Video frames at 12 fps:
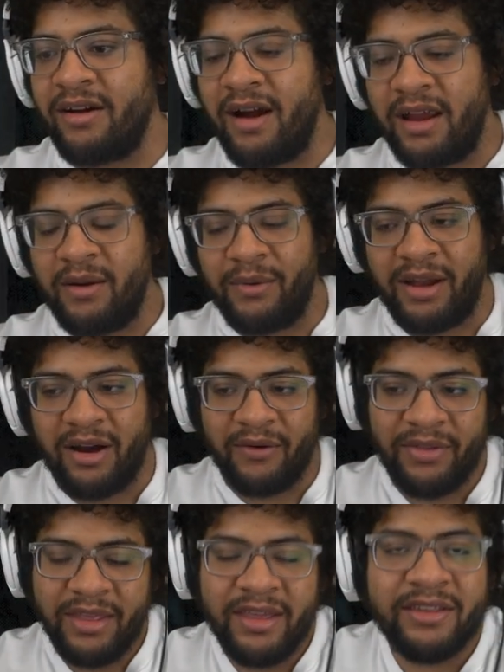All right, here we
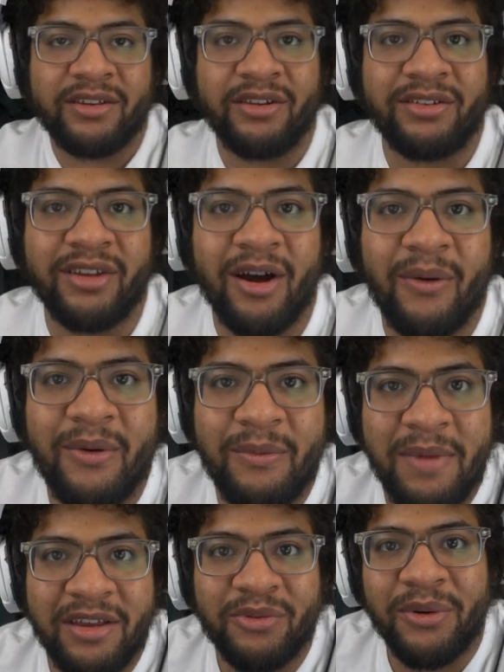go. So you saw what we
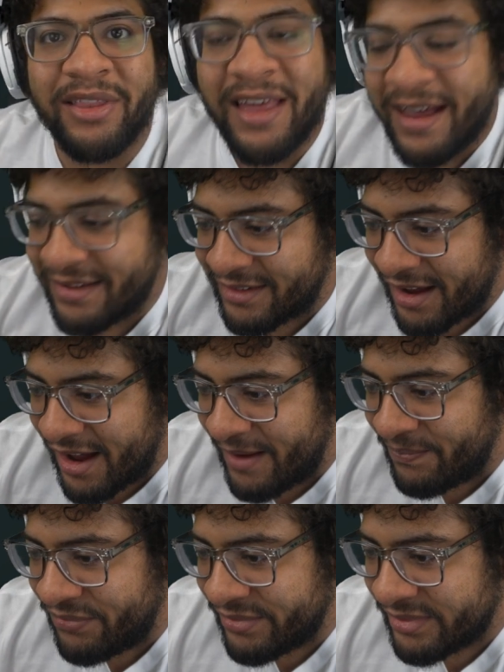messed with last
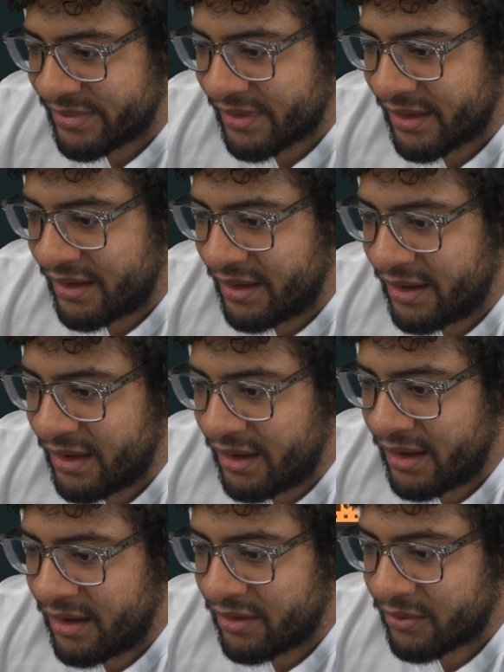time.
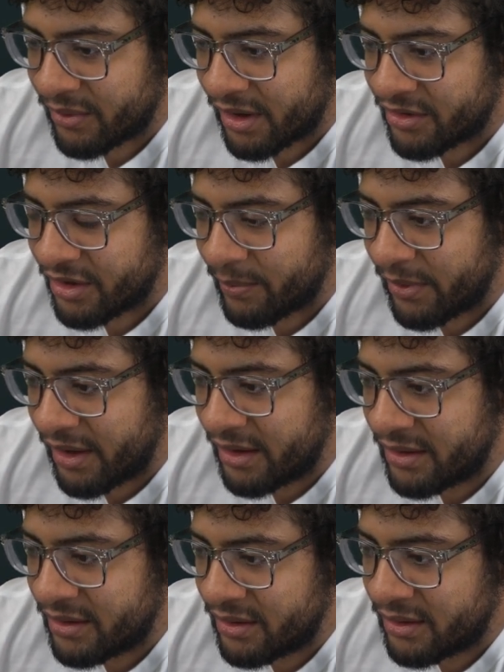We're gonna jump
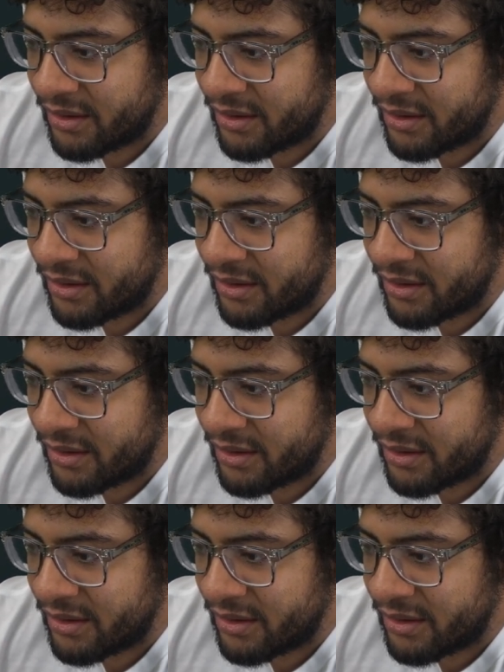in.